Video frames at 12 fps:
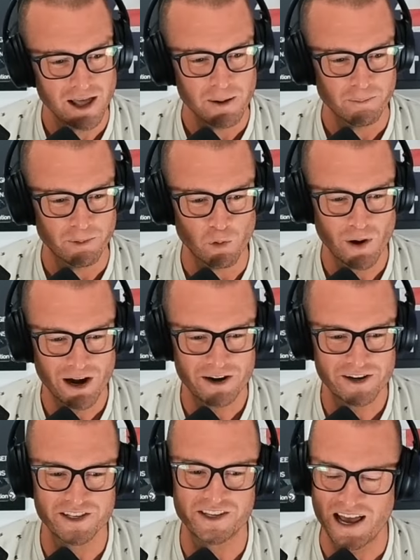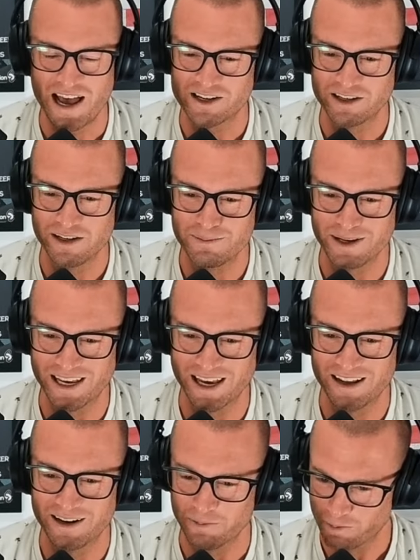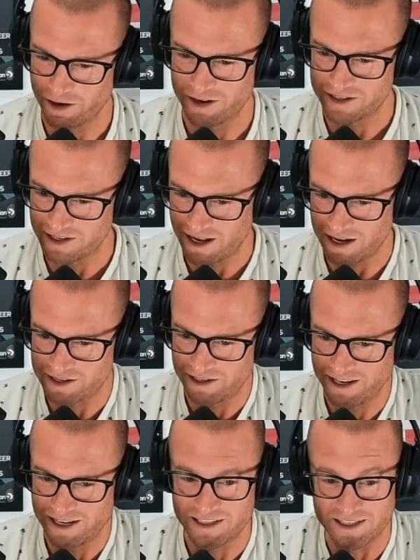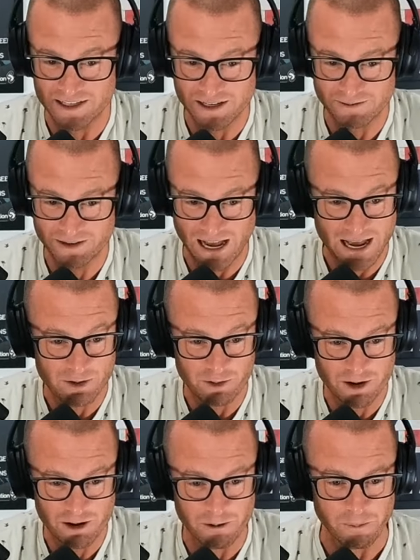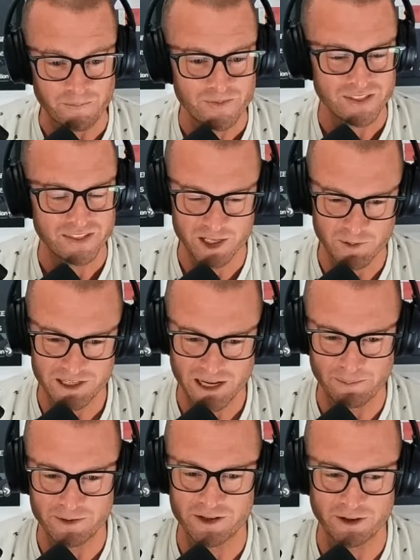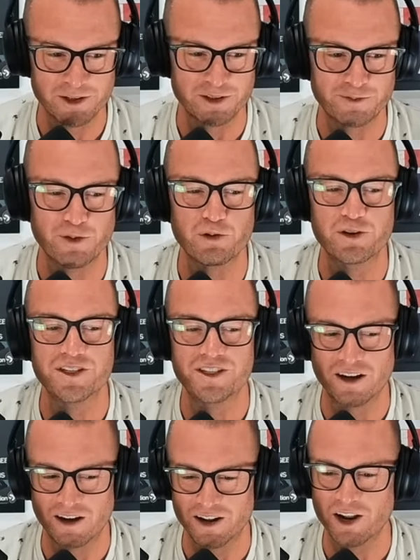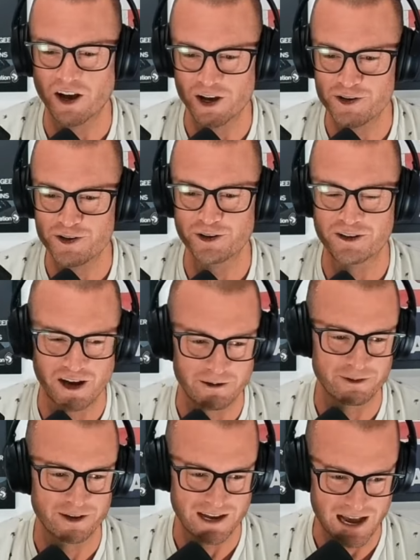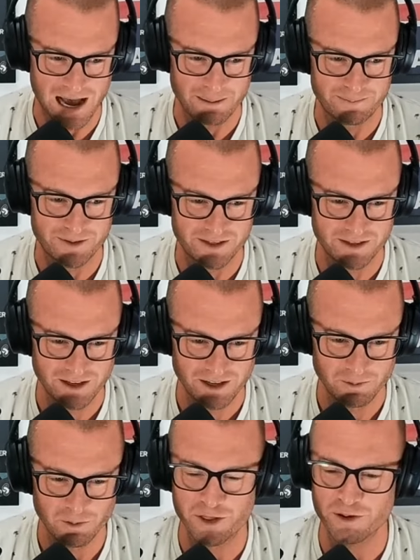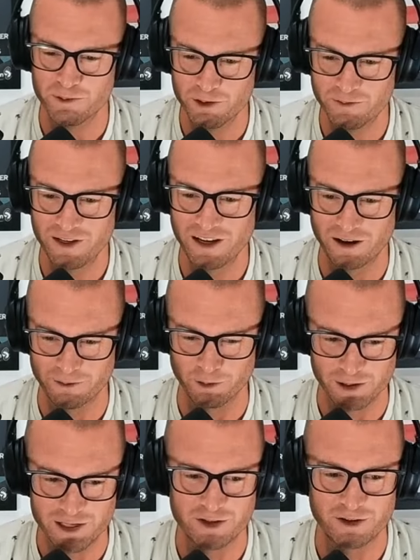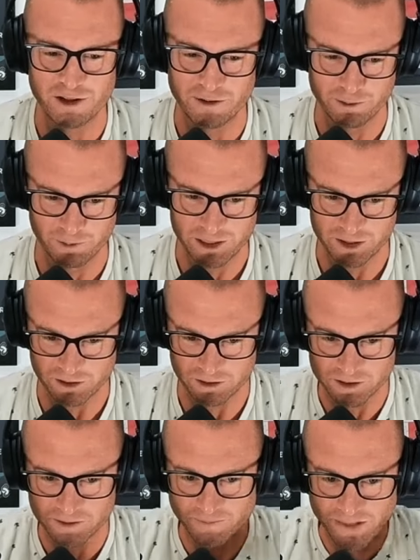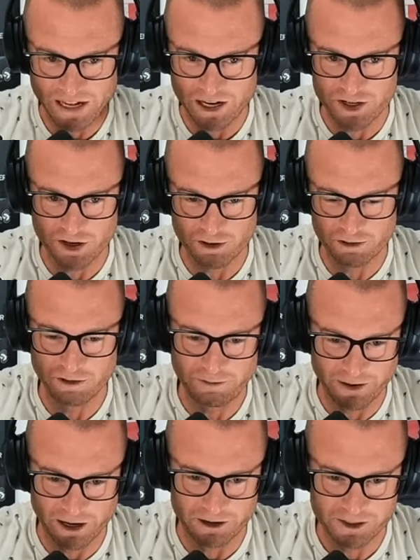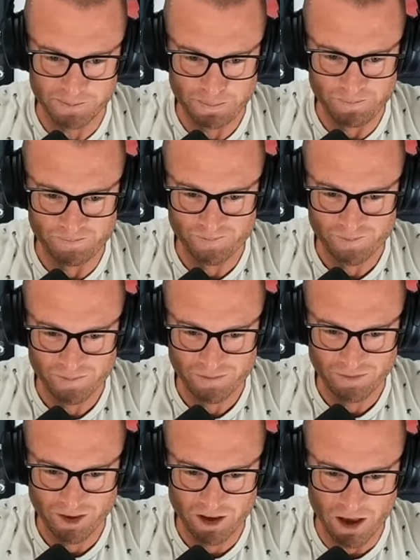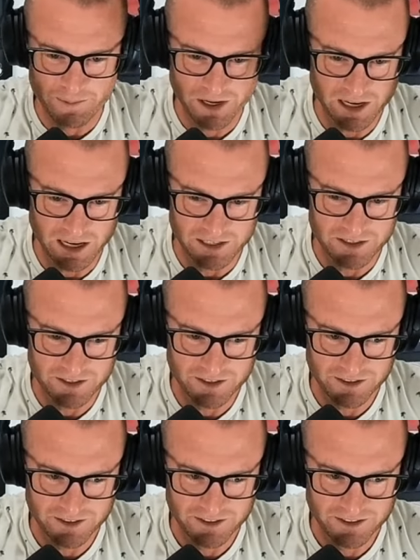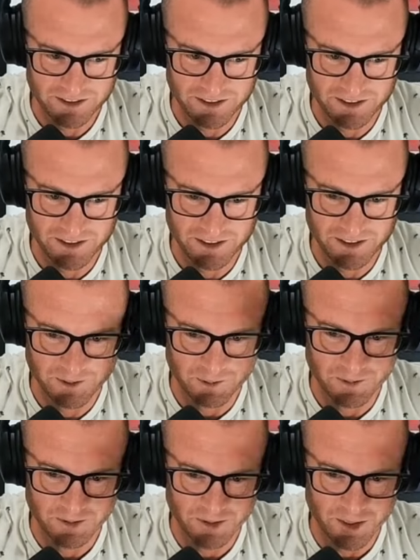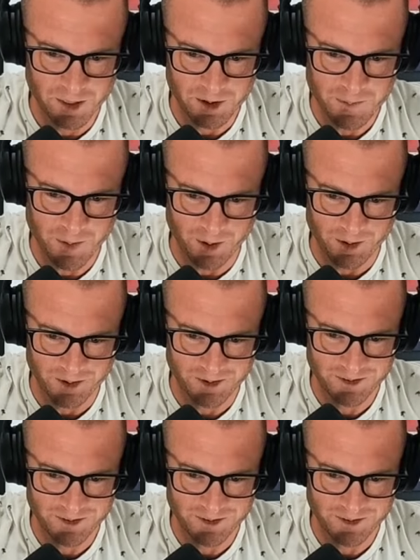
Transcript: But where does it actually begin and where does it actually end, Steven? I don't know. This week's episode is focused on undercover cops with the movie Original of Originals and Infernal Affairs coming against The Departed.